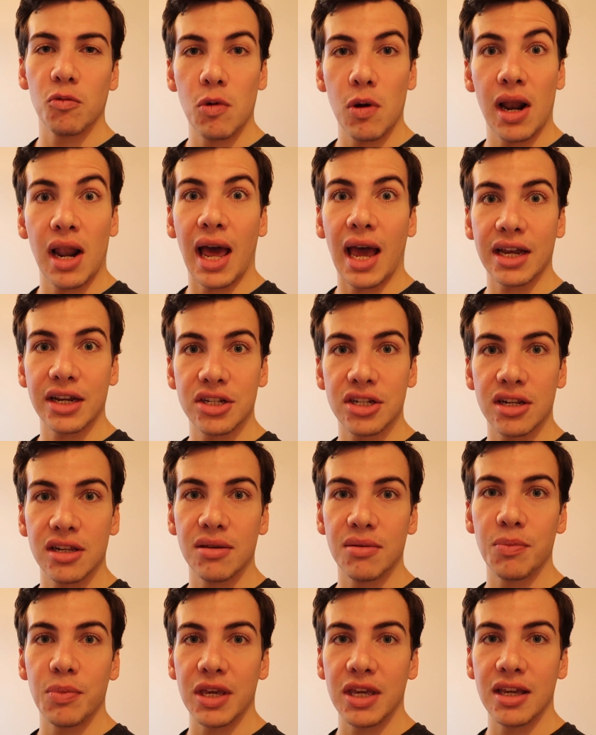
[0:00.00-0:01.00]
will
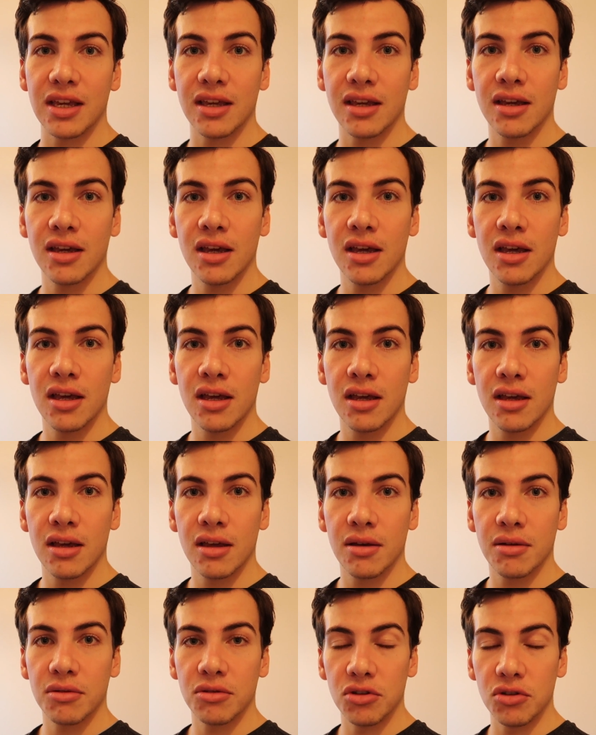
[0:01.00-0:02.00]
actually be
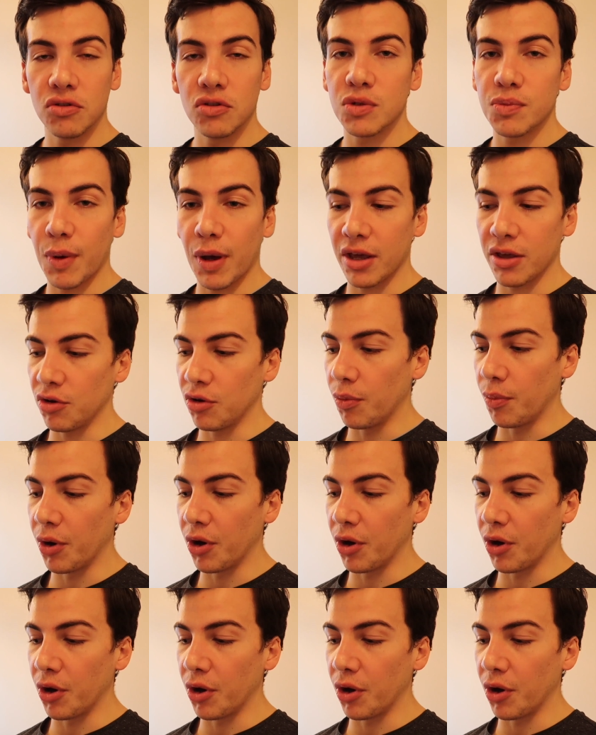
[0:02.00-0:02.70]
used by your